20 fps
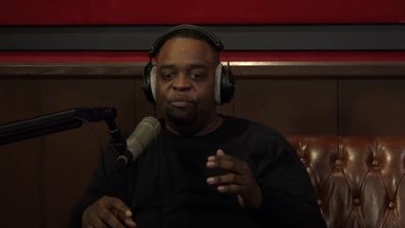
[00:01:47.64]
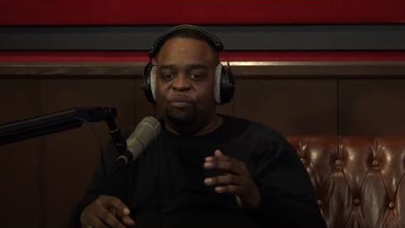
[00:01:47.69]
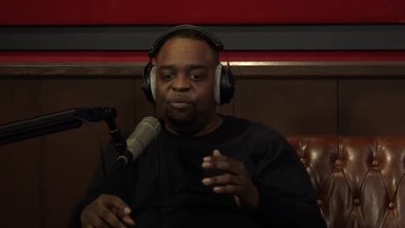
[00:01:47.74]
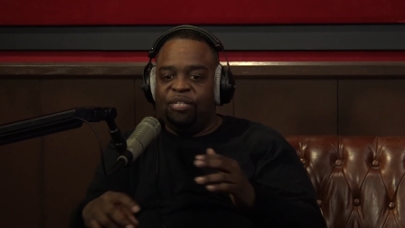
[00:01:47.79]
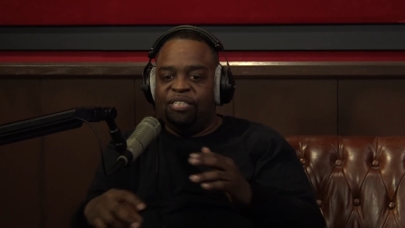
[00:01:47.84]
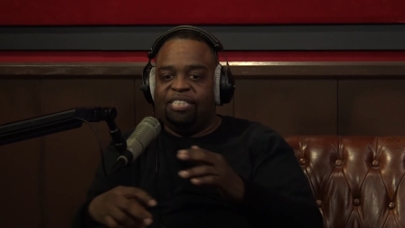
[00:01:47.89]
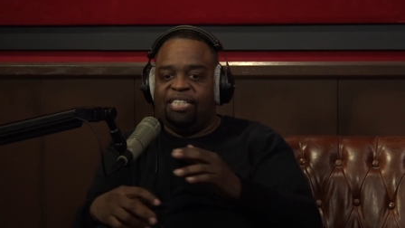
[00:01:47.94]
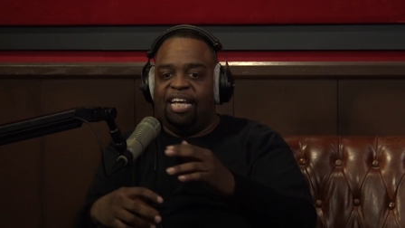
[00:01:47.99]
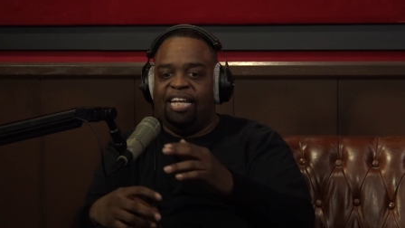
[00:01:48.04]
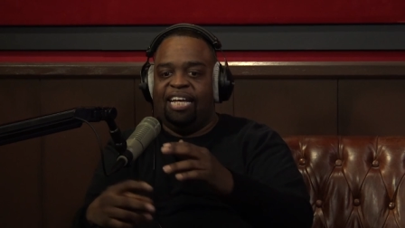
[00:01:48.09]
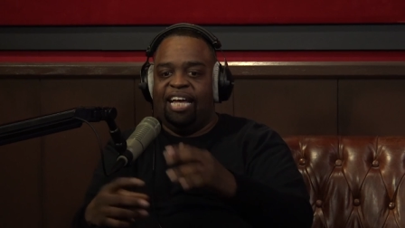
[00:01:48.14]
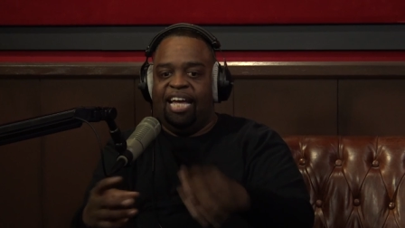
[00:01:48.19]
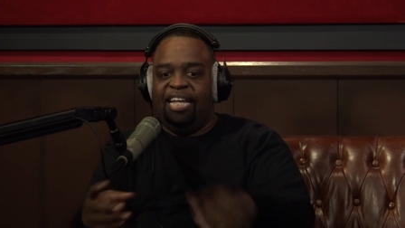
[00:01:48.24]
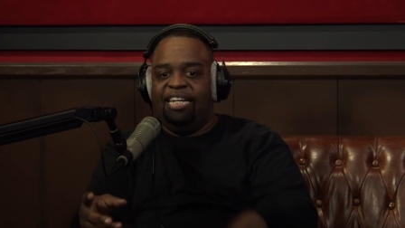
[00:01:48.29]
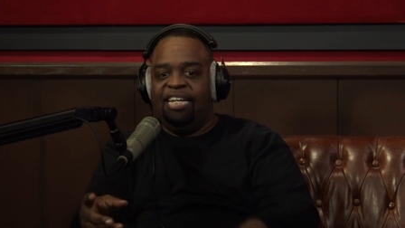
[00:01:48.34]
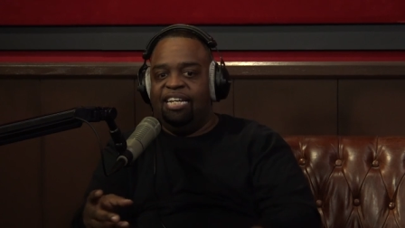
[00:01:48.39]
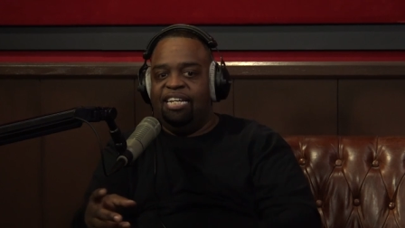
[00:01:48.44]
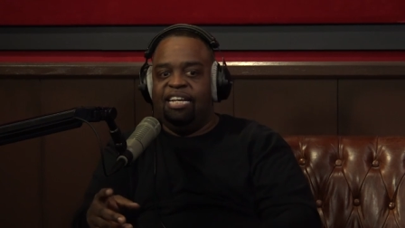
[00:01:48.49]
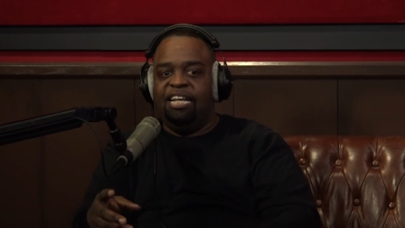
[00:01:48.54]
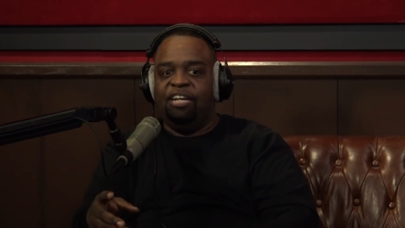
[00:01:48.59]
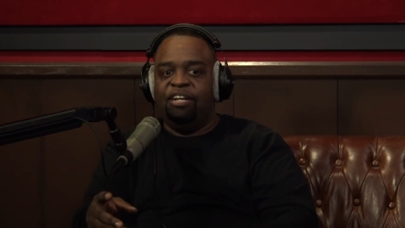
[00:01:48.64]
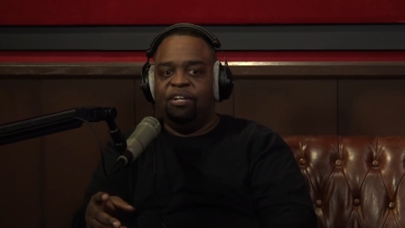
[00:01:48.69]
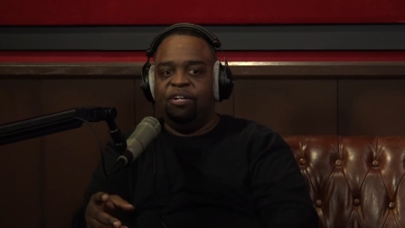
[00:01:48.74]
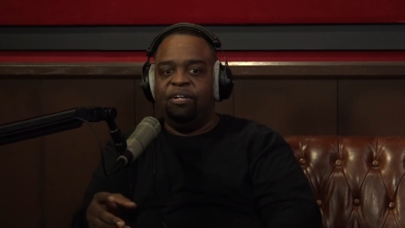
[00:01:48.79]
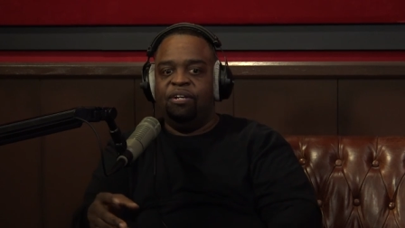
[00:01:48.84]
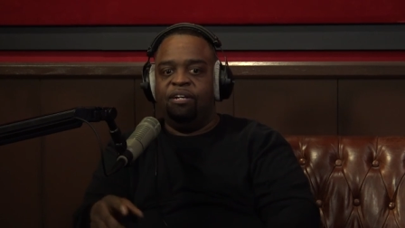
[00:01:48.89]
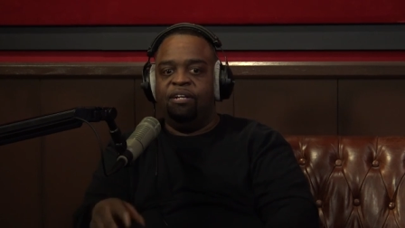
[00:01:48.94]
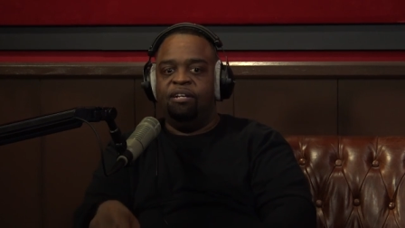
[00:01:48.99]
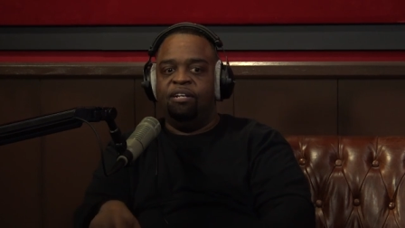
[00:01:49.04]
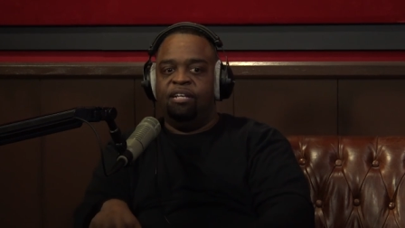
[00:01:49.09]
once I got in
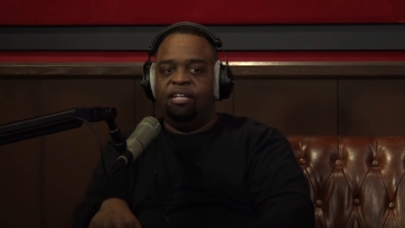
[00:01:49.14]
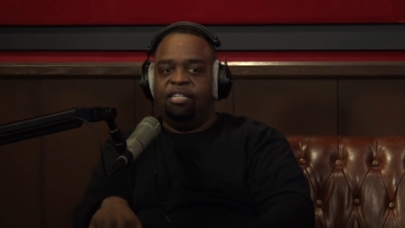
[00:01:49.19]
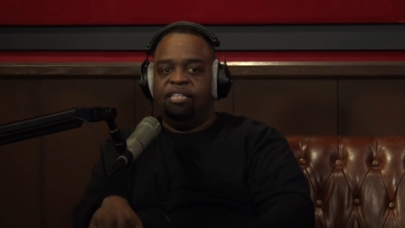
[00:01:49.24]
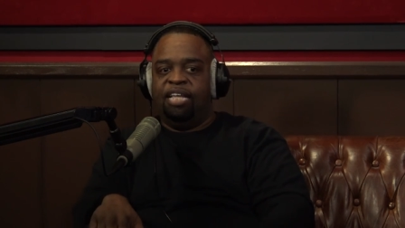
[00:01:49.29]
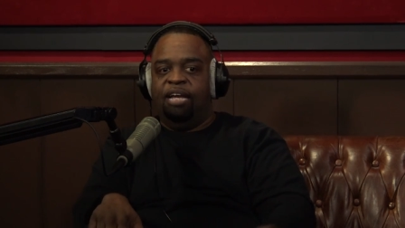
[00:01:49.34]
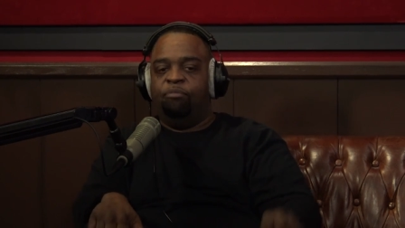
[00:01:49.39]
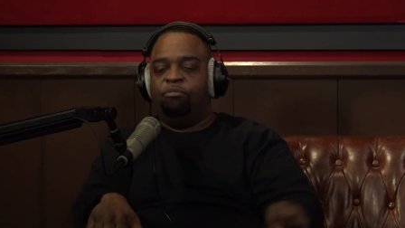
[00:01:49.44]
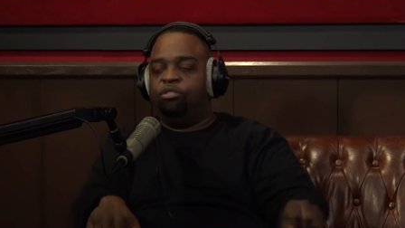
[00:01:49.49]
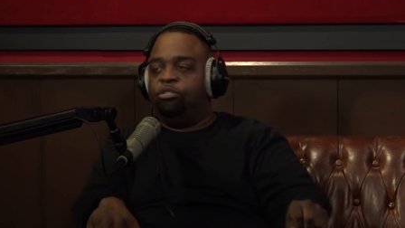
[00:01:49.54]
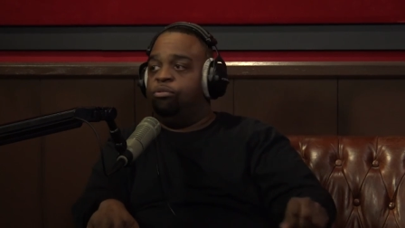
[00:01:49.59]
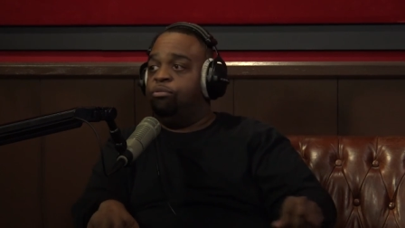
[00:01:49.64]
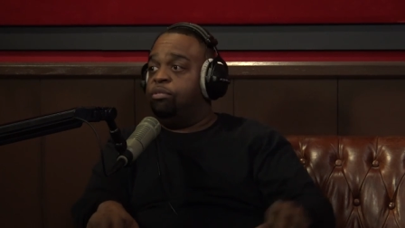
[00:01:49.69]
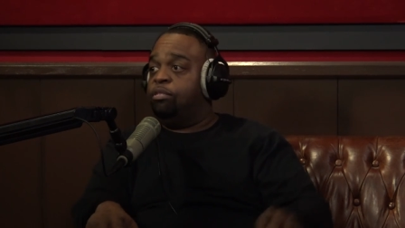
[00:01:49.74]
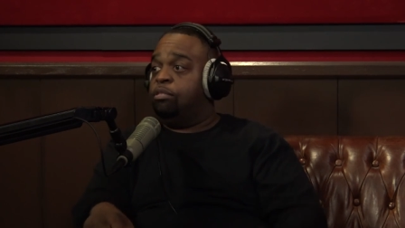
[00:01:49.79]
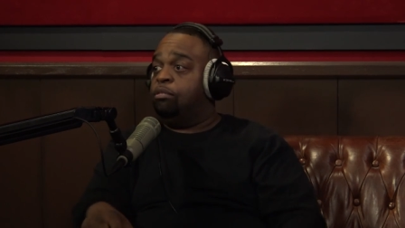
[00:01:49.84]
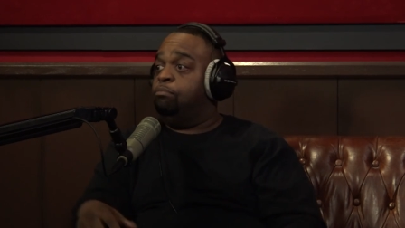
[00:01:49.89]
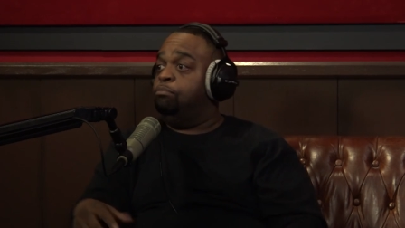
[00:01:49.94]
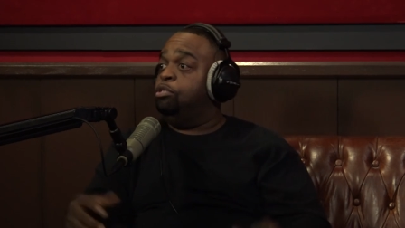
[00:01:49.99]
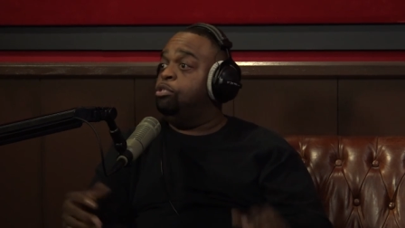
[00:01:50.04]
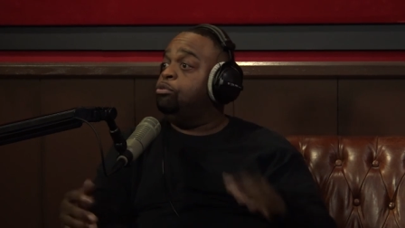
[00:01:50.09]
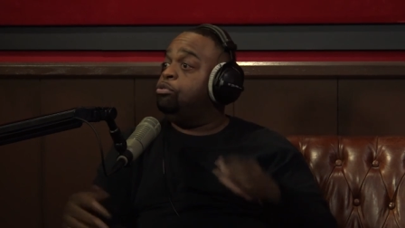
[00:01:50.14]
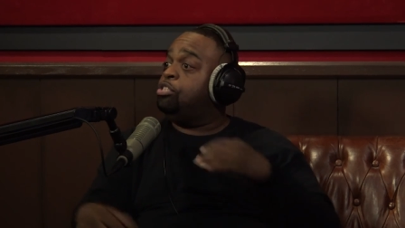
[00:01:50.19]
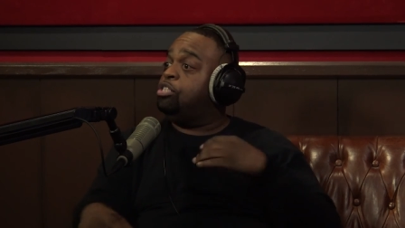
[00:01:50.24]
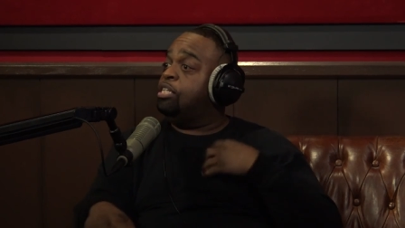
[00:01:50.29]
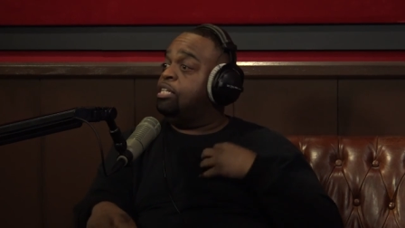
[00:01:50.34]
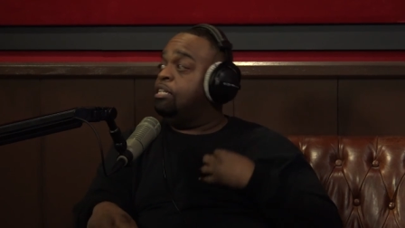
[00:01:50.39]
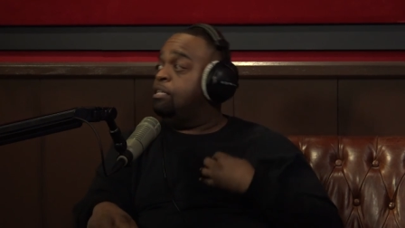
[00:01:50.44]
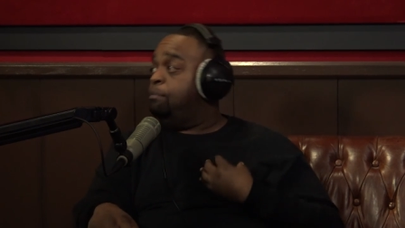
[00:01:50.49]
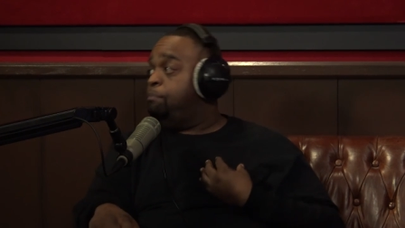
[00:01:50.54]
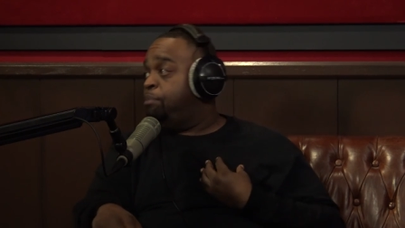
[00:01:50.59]
there, they were doing some new
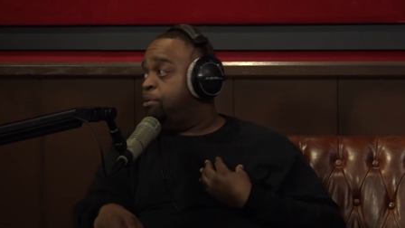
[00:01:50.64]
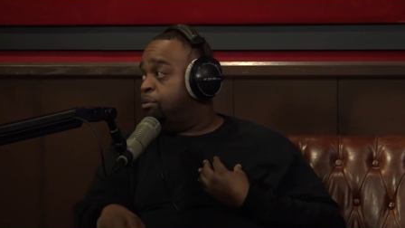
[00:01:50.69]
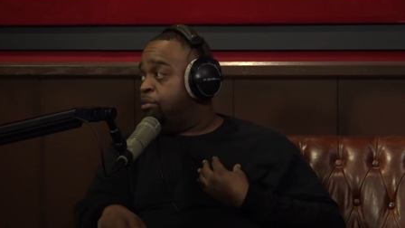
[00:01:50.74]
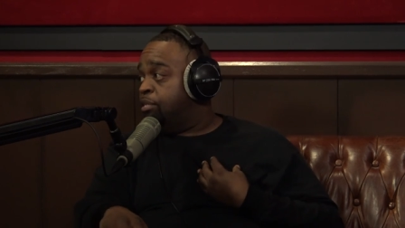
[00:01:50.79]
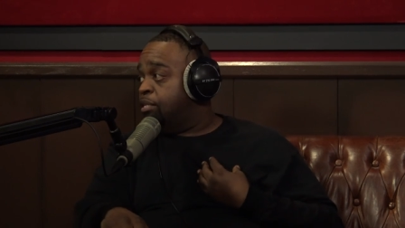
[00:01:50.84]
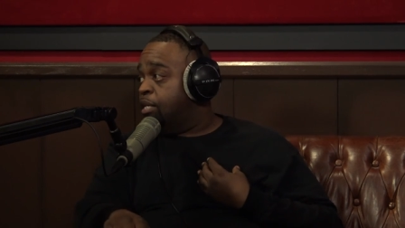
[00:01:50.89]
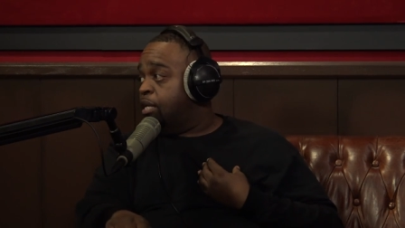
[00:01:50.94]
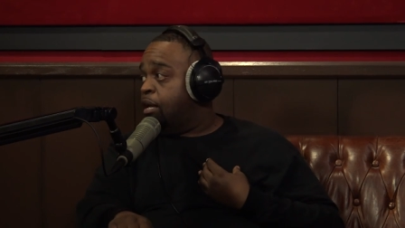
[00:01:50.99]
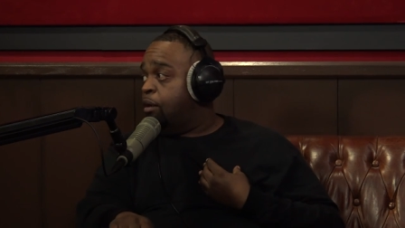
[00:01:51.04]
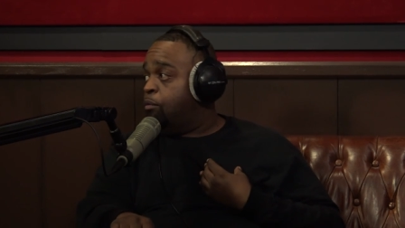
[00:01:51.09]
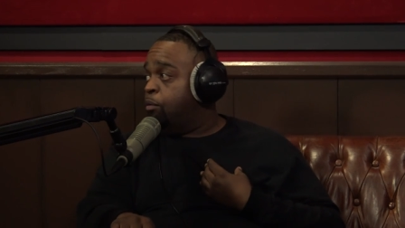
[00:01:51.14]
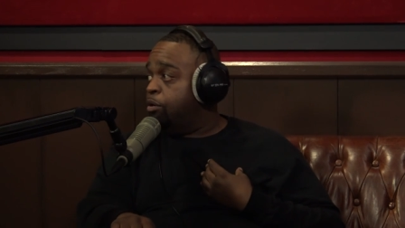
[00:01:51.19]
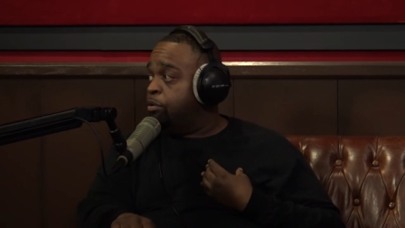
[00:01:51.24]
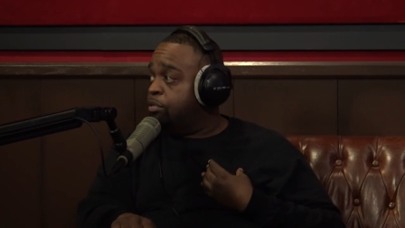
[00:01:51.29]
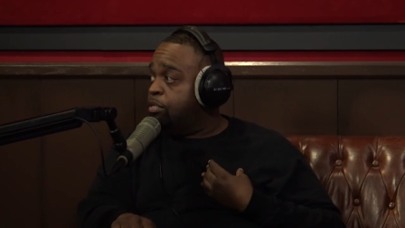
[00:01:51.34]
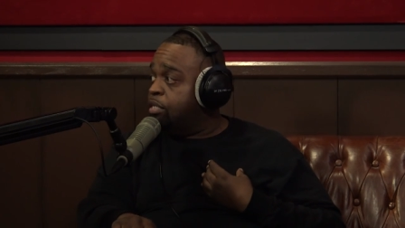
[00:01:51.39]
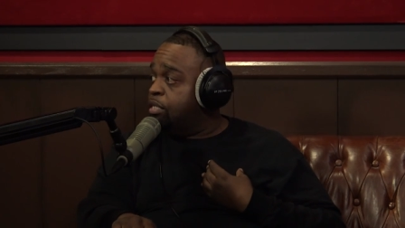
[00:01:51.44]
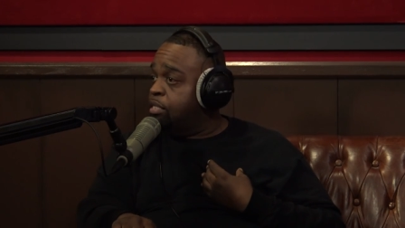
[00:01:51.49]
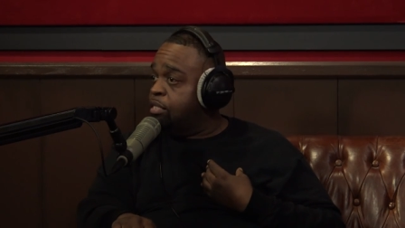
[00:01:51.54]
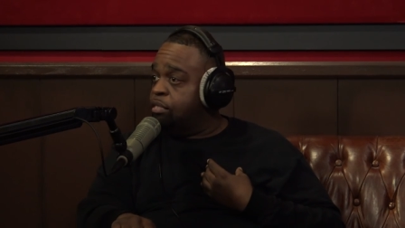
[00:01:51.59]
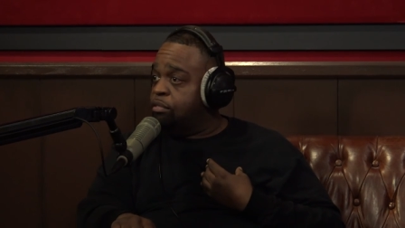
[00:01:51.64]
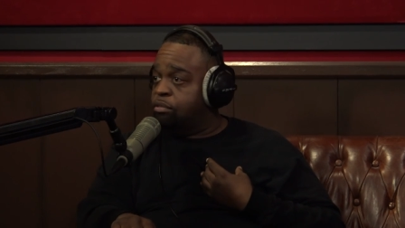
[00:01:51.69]
shit in the building that I worked in.